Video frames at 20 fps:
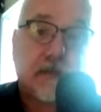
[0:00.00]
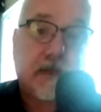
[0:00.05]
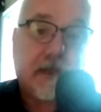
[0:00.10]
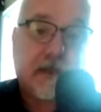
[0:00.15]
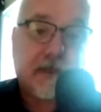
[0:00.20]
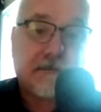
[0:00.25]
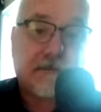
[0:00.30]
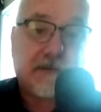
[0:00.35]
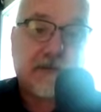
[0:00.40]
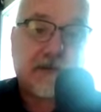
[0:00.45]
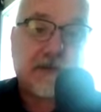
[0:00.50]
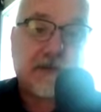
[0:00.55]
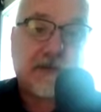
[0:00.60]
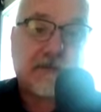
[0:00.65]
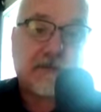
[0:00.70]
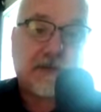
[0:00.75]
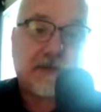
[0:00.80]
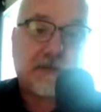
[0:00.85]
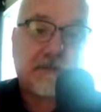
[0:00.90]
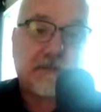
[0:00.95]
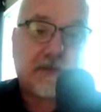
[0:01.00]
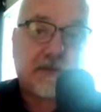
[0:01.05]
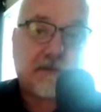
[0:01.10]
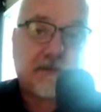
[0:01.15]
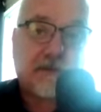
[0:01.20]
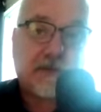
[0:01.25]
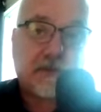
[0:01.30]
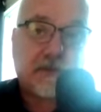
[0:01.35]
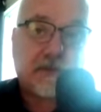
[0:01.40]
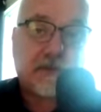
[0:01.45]
Everything I've done
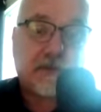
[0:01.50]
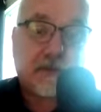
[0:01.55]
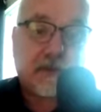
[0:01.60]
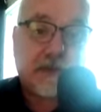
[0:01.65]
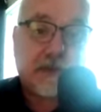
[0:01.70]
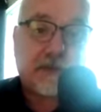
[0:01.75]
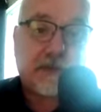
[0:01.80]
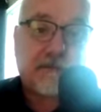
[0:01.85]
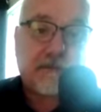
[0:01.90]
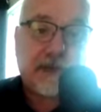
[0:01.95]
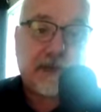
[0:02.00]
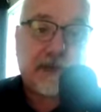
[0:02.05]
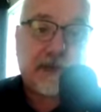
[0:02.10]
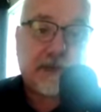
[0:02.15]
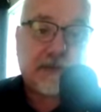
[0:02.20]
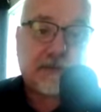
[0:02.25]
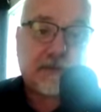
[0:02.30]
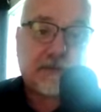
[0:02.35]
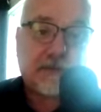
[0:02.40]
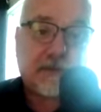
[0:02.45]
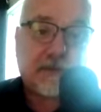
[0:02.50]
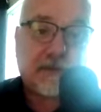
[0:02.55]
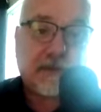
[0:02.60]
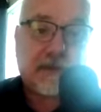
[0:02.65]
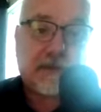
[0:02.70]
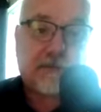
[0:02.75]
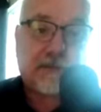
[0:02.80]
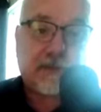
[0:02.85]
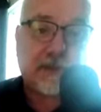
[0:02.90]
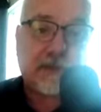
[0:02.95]
before in the past
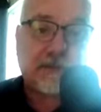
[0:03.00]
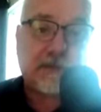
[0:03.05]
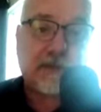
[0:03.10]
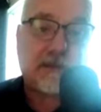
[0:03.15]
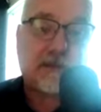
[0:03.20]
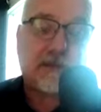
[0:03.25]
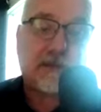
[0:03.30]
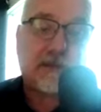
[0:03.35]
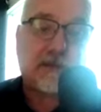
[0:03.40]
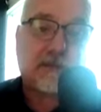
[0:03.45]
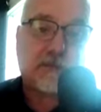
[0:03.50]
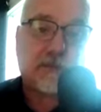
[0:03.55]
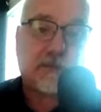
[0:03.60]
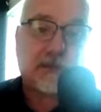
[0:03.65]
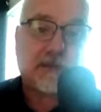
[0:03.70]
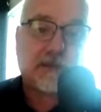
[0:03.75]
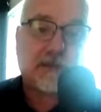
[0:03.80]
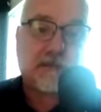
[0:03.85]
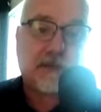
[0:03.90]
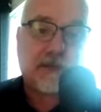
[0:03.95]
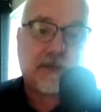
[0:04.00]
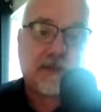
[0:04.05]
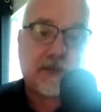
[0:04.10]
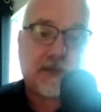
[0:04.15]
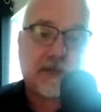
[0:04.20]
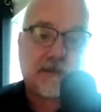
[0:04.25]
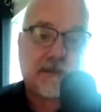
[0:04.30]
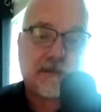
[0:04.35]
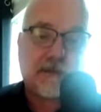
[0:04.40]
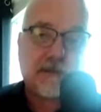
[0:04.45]
has brought me to this point in my
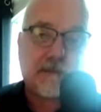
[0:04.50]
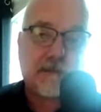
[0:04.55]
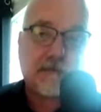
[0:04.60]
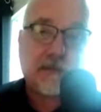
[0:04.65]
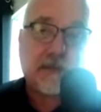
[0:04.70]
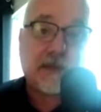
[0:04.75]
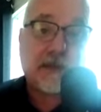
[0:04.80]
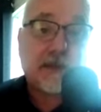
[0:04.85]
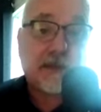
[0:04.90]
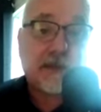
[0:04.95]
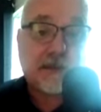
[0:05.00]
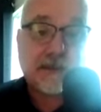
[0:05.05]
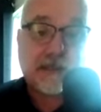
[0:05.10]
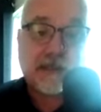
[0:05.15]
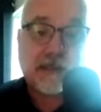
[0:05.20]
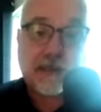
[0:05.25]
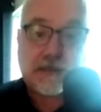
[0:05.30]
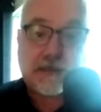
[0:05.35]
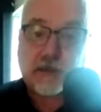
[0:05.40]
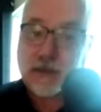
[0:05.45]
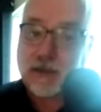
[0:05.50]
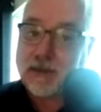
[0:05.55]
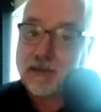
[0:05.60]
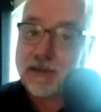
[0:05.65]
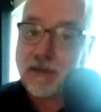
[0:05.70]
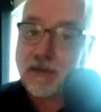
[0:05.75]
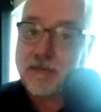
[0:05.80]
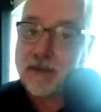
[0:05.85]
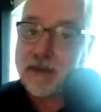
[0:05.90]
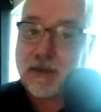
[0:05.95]
life. And I need to
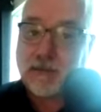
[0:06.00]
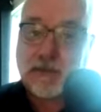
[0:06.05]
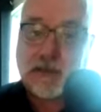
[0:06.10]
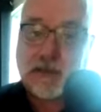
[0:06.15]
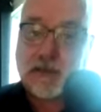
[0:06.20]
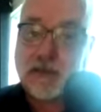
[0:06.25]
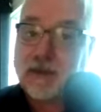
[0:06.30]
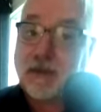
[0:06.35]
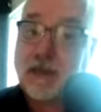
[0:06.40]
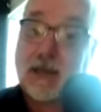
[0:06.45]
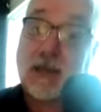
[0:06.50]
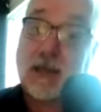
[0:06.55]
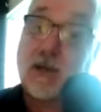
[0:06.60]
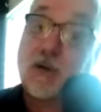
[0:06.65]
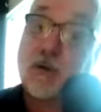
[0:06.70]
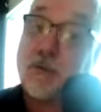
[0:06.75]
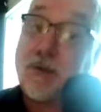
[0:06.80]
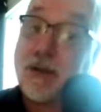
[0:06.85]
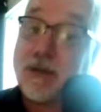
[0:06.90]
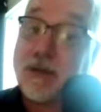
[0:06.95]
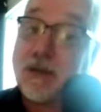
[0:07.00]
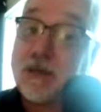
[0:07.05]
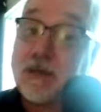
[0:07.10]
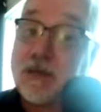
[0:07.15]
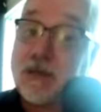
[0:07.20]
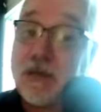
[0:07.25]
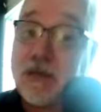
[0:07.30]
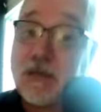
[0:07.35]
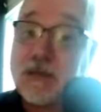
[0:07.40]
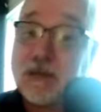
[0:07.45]
accept that because I can't go back and
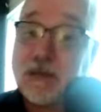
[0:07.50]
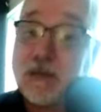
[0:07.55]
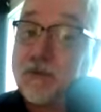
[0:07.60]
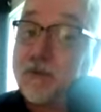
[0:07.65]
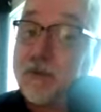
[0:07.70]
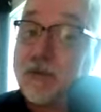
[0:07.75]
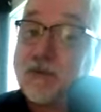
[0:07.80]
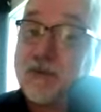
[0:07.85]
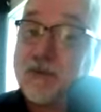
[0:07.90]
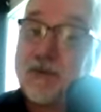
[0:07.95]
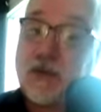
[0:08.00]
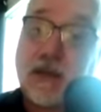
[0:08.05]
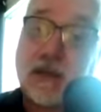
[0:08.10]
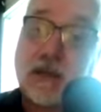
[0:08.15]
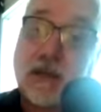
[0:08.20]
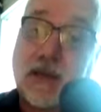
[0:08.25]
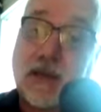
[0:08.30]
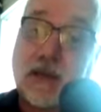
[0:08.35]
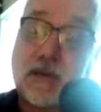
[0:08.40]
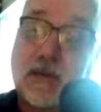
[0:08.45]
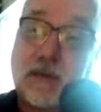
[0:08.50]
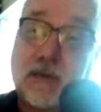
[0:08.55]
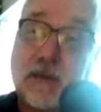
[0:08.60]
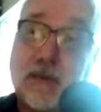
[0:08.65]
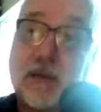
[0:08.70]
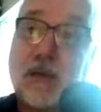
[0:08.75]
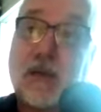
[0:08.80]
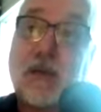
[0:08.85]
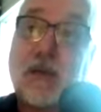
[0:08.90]
change it as much as I'd like to.